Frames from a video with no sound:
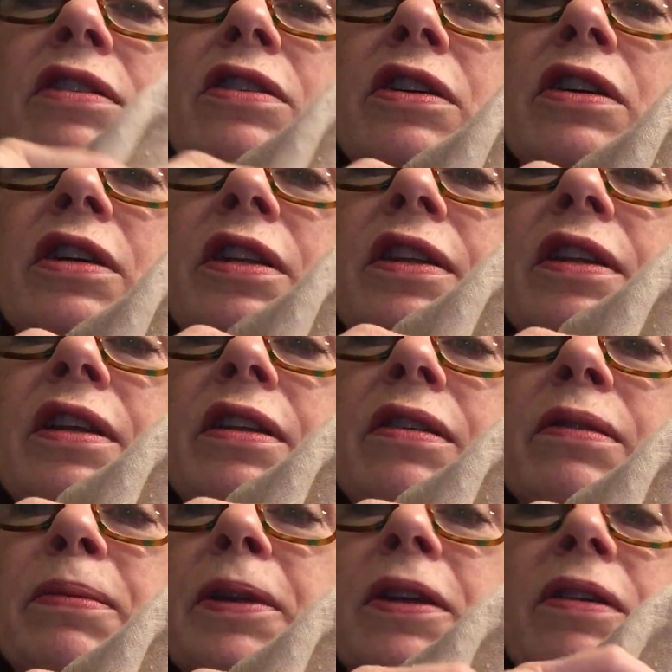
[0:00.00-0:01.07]
to darken
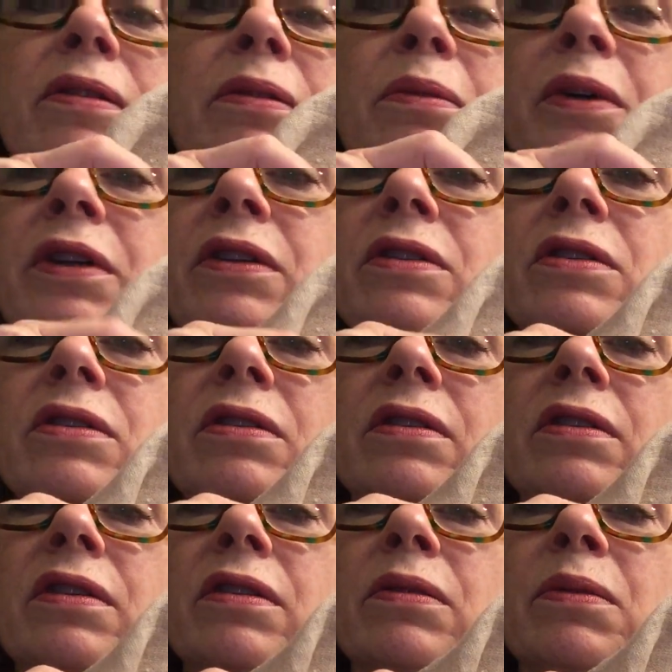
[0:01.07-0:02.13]
this because
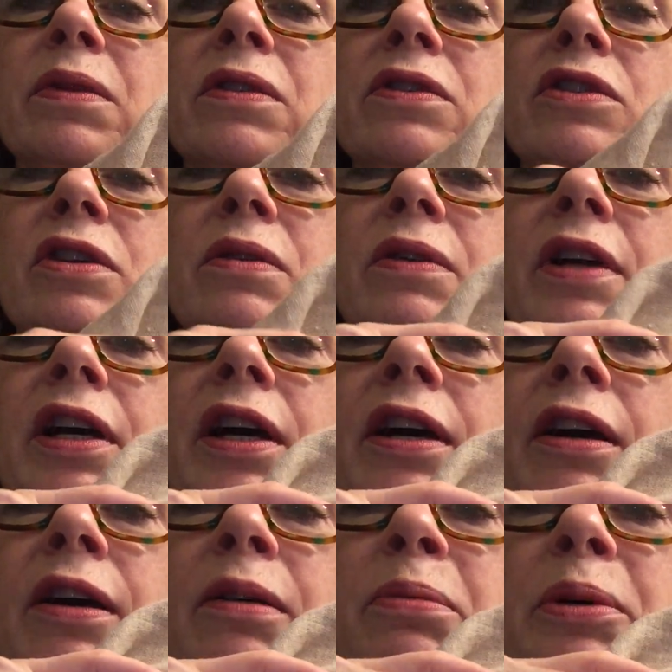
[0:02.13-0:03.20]
this wasn't showing
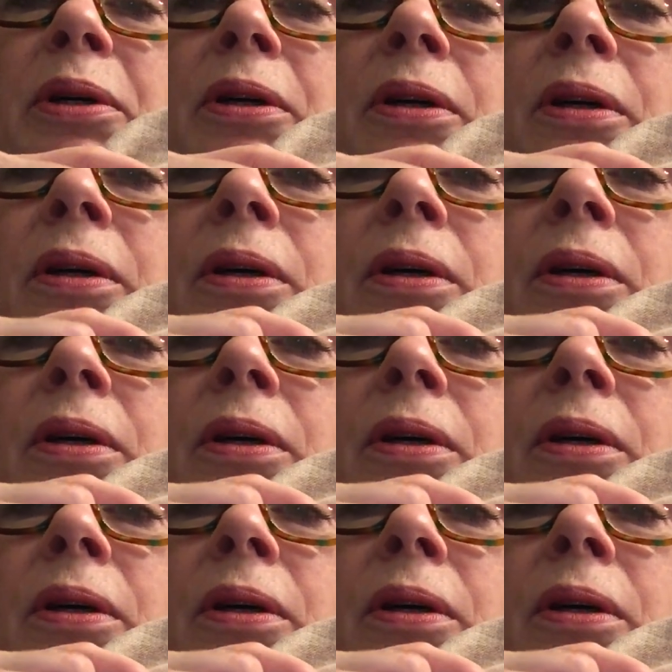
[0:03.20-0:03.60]
up.